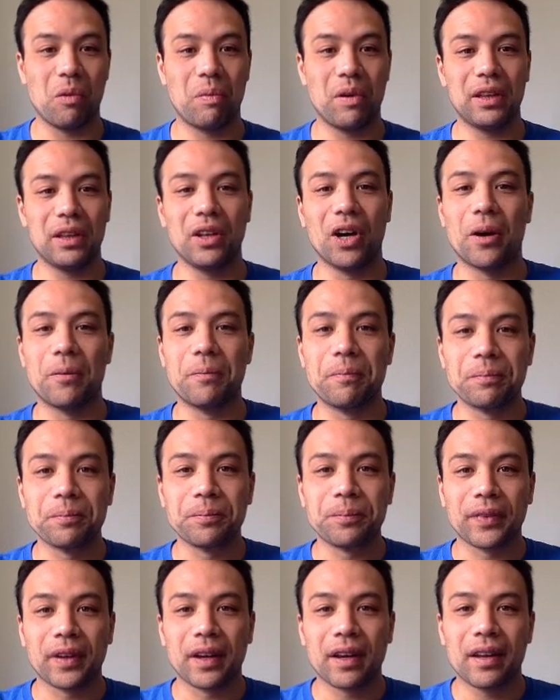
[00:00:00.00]
But look,
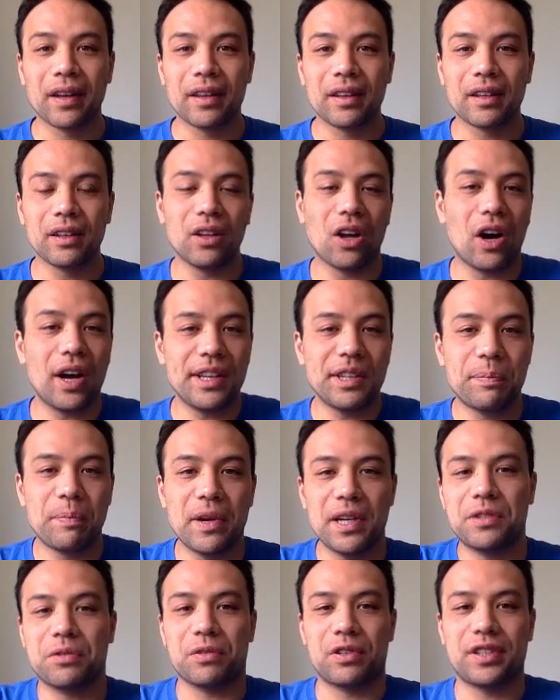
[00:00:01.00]
the Lions'
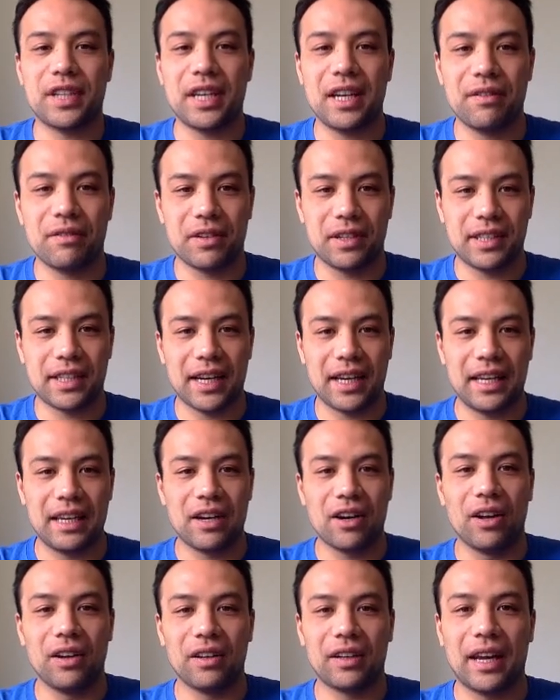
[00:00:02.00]
best receiver is Kenny
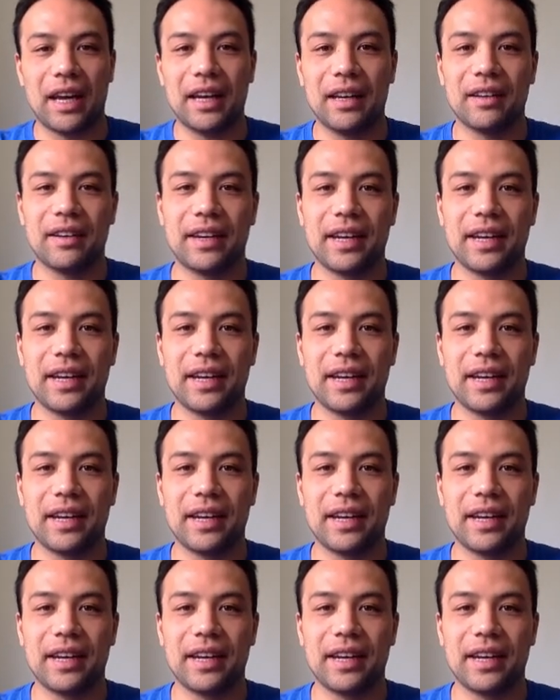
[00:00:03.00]
Golladay.